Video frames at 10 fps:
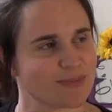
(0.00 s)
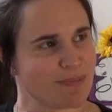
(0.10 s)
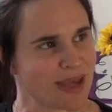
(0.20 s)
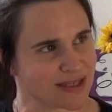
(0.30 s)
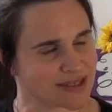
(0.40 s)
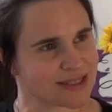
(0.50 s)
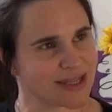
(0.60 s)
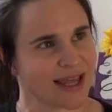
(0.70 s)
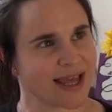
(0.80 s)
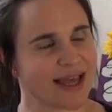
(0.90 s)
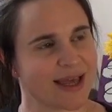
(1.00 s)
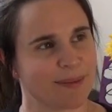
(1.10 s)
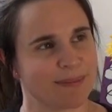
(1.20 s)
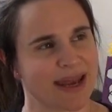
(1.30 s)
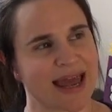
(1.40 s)
meant,
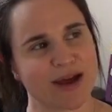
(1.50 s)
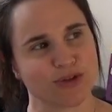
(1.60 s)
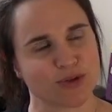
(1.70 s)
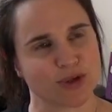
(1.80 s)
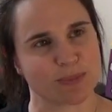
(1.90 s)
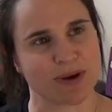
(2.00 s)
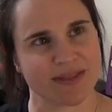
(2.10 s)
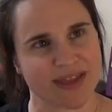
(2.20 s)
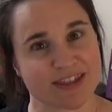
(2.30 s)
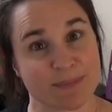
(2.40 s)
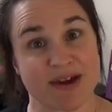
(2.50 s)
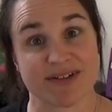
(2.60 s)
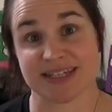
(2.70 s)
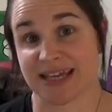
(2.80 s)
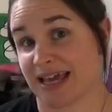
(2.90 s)
and how you could apply that to
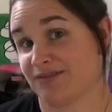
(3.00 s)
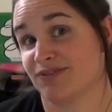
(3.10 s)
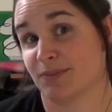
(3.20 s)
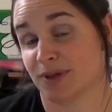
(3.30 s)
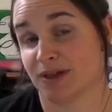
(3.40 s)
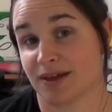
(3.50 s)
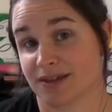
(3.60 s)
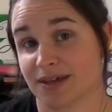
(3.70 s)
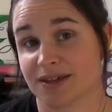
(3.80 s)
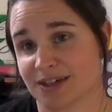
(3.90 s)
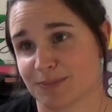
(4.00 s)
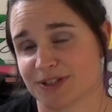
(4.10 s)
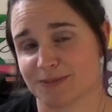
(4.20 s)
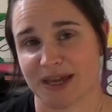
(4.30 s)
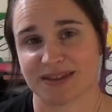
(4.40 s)
parenting, and from a teaching
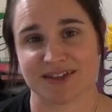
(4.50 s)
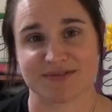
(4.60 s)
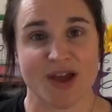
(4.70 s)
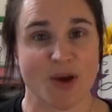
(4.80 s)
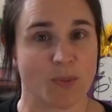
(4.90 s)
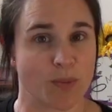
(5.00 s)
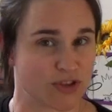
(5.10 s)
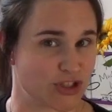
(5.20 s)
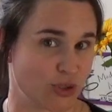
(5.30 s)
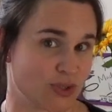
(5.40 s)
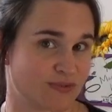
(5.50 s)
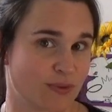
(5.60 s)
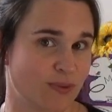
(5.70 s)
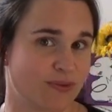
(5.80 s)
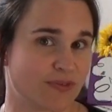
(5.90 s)
perspective, what's
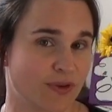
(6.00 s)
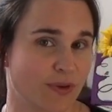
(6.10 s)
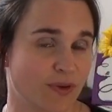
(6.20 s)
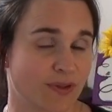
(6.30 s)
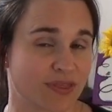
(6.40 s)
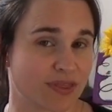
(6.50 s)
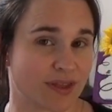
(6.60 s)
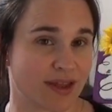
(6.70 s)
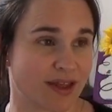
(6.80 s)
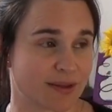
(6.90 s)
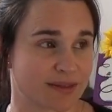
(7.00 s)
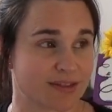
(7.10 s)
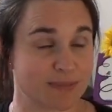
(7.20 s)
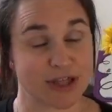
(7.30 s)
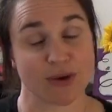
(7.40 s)
useful for
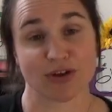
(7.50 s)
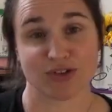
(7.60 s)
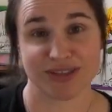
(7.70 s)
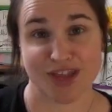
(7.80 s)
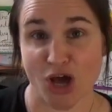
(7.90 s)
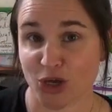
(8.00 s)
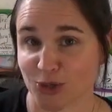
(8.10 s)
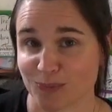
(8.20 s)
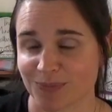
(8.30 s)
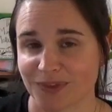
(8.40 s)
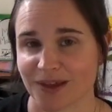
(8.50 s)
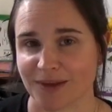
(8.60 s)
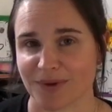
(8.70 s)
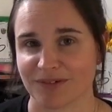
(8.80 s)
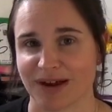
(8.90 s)
to be going on in the home
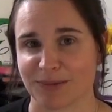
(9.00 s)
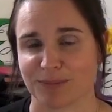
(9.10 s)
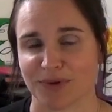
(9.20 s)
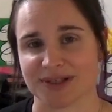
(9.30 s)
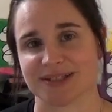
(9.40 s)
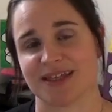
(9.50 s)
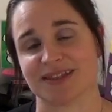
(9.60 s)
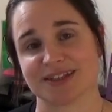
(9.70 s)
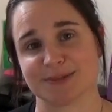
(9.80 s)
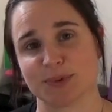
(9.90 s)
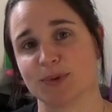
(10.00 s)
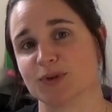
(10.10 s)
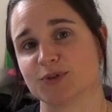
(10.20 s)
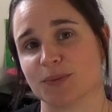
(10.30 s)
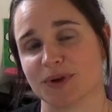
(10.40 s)
around mindset that
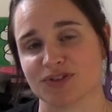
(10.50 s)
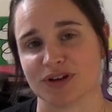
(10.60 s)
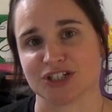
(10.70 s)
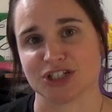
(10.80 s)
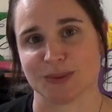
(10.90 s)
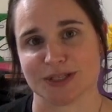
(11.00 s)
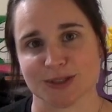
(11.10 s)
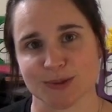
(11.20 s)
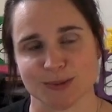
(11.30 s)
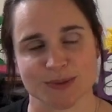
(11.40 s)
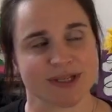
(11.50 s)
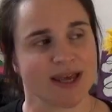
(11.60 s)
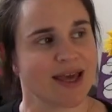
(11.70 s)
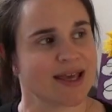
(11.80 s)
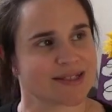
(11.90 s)
supports what we're trying to do in schools.
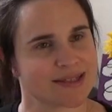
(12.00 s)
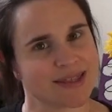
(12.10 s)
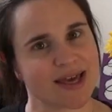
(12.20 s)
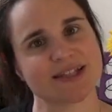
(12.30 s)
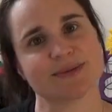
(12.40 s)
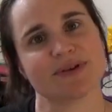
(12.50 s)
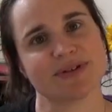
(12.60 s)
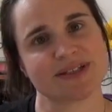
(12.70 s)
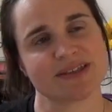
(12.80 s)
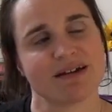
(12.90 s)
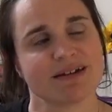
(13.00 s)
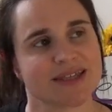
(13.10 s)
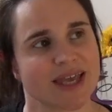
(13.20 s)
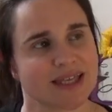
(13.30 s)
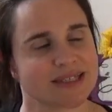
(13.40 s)
So that's where it
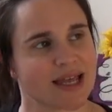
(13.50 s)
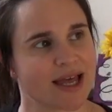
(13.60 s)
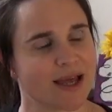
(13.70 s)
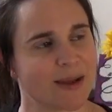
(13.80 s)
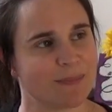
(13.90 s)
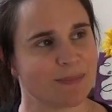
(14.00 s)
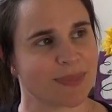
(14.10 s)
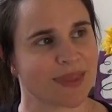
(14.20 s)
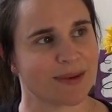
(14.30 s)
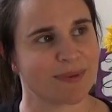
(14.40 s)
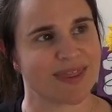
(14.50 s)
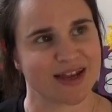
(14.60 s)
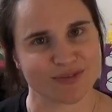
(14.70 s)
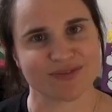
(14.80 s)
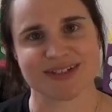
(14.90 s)
started, but
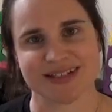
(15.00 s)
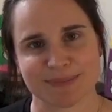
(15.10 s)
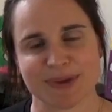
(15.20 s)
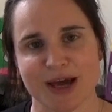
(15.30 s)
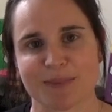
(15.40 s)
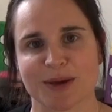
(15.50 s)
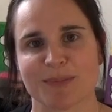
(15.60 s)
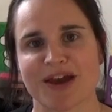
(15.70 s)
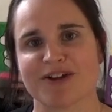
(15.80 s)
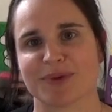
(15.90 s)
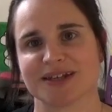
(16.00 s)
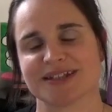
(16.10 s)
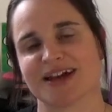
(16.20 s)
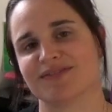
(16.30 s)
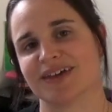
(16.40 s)
then obviously becoming a parent
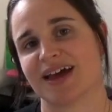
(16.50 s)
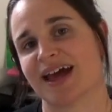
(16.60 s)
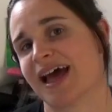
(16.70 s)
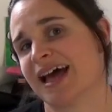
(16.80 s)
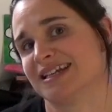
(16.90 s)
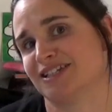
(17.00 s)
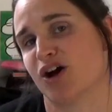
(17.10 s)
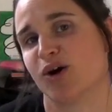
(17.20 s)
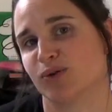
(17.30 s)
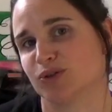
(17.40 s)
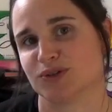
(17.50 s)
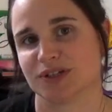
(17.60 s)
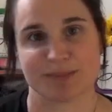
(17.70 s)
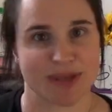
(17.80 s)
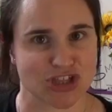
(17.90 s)
myself, it added a whole new
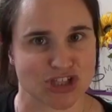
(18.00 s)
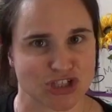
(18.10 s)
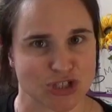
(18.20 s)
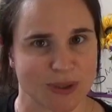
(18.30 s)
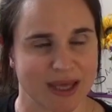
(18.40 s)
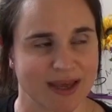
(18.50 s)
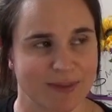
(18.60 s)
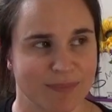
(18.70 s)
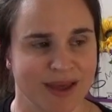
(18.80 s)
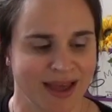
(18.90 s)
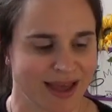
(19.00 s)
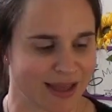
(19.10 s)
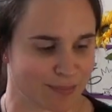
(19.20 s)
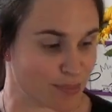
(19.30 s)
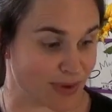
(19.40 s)
dimension to it,
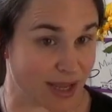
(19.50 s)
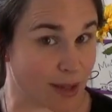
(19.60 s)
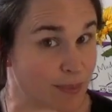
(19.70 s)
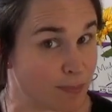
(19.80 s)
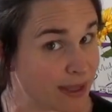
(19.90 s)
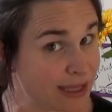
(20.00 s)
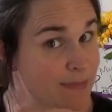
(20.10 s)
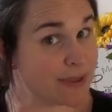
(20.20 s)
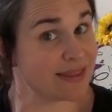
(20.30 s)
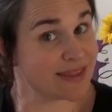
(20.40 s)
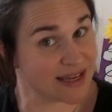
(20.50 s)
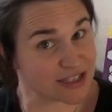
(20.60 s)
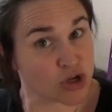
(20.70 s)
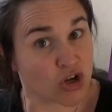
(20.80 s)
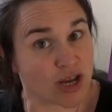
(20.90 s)
and bringing up a baby and then a
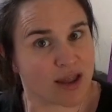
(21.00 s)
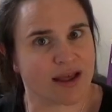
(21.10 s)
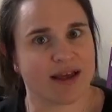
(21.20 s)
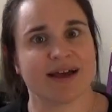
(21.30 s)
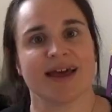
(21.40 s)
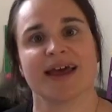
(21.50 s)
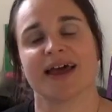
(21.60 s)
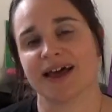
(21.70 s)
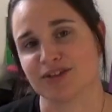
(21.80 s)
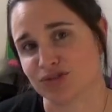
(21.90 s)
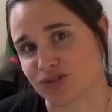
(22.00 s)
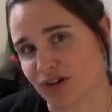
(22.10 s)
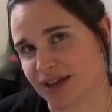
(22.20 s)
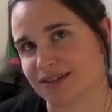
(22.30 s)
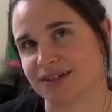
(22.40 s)
toddler, and
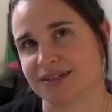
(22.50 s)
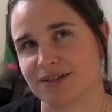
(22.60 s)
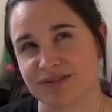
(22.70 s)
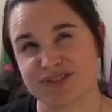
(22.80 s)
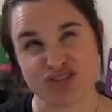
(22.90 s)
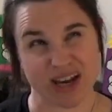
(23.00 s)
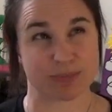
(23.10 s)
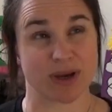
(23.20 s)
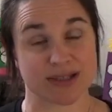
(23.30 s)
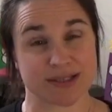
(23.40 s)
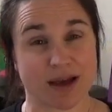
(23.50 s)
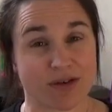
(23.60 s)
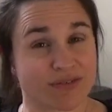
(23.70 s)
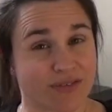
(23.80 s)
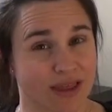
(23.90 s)
trying to sort of train
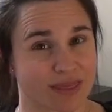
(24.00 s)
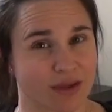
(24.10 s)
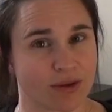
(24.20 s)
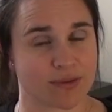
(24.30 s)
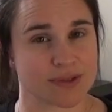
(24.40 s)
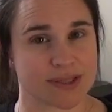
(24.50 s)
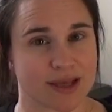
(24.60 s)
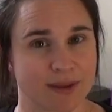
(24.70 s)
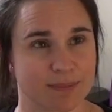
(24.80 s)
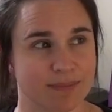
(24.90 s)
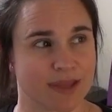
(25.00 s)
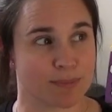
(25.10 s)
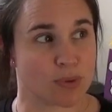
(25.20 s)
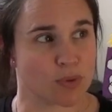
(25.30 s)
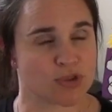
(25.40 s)
myself in those
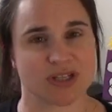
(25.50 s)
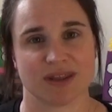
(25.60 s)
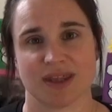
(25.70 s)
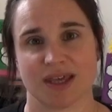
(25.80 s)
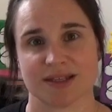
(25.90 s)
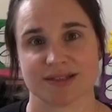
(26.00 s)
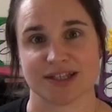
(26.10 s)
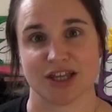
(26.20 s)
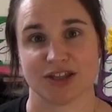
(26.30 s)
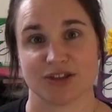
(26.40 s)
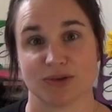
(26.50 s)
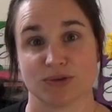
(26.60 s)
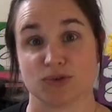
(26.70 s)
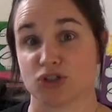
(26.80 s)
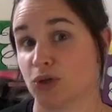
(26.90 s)
important things that
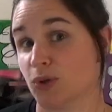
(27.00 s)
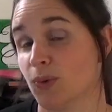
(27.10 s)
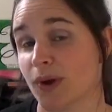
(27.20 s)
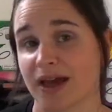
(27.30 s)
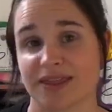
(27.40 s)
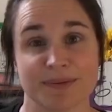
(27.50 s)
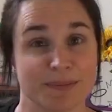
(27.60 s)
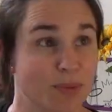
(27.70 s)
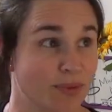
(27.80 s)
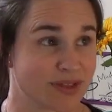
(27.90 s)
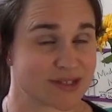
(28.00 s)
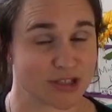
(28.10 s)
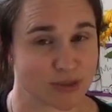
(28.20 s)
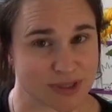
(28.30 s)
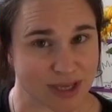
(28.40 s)
you do and the important things that
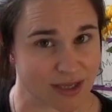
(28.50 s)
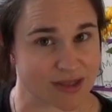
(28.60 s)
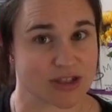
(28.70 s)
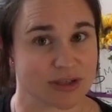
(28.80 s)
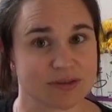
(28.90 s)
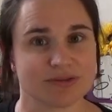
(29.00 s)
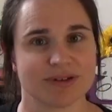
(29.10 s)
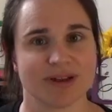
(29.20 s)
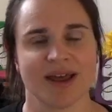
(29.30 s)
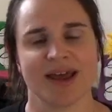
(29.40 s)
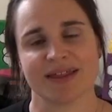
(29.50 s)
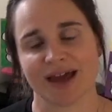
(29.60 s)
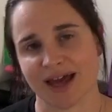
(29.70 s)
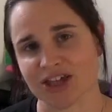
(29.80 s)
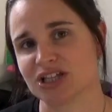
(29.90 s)
you say to children that
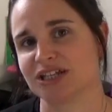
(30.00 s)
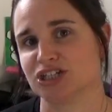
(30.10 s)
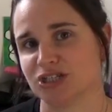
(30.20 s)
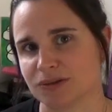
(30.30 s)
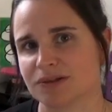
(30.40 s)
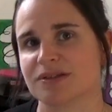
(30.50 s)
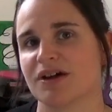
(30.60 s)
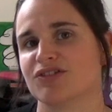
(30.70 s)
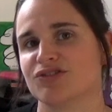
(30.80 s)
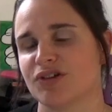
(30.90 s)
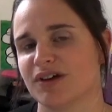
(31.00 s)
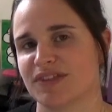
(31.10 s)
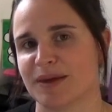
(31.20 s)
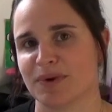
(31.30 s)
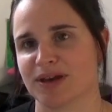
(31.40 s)
actually do start to drive
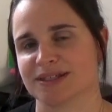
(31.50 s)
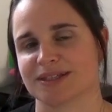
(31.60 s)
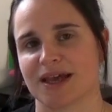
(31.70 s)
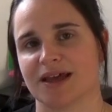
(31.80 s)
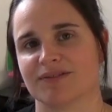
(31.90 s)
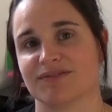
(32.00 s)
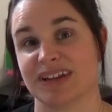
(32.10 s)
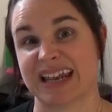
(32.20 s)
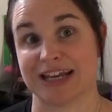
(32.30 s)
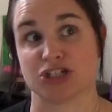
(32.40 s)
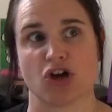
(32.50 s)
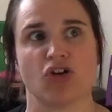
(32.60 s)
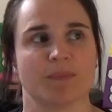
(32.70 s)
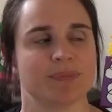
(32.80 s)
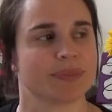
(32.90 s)
their mindset later
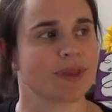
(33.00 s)
on.